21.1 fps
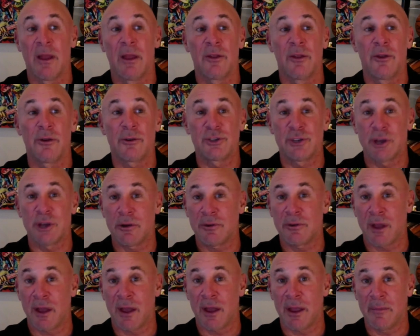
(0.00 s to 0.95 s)
Your chair
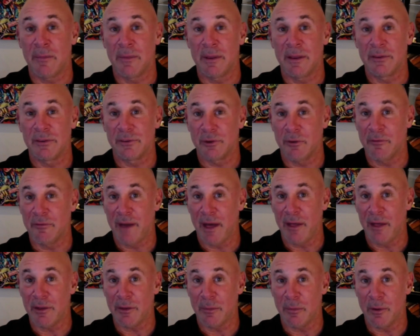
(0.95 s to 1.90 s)
time is so
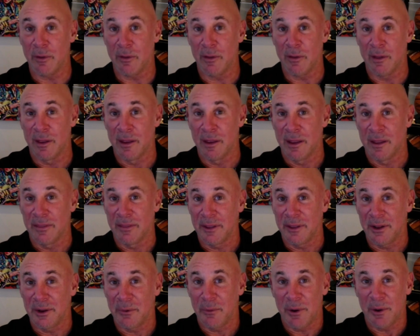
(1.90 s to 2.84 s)
valuable that you
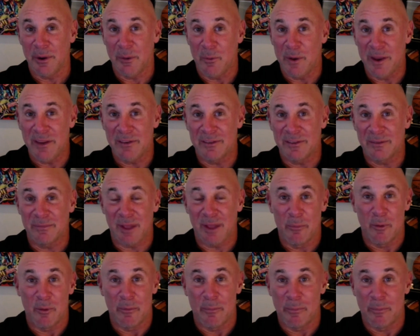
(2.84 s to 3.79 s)
don't want to waste time
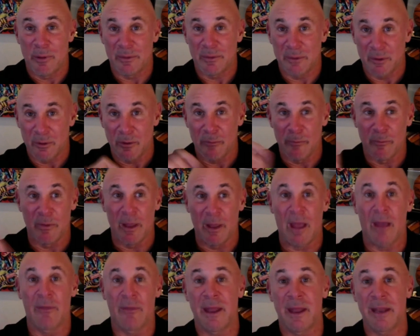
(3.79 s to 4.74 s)
or
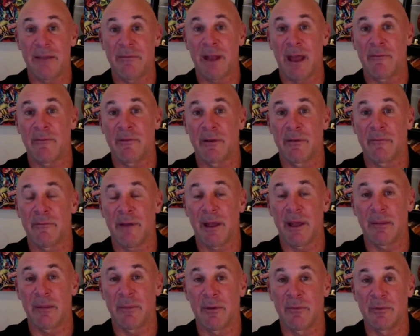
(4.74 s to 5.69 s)
not even have it
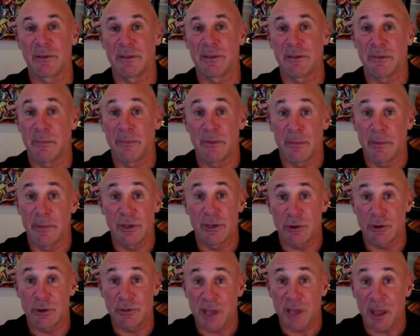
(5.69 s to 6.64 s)
available when somebody
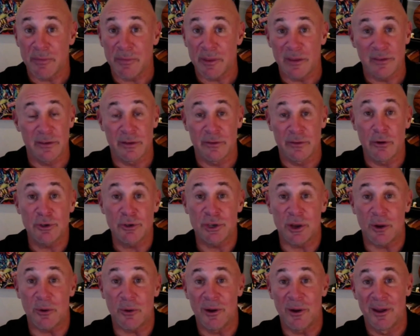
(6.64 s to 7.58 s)
shows up, no
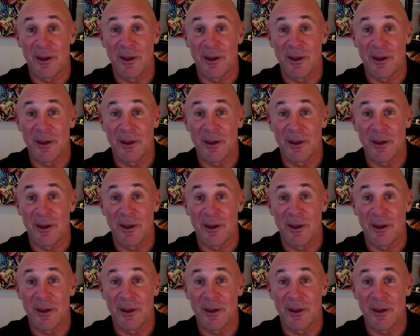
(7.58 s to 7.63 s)
show.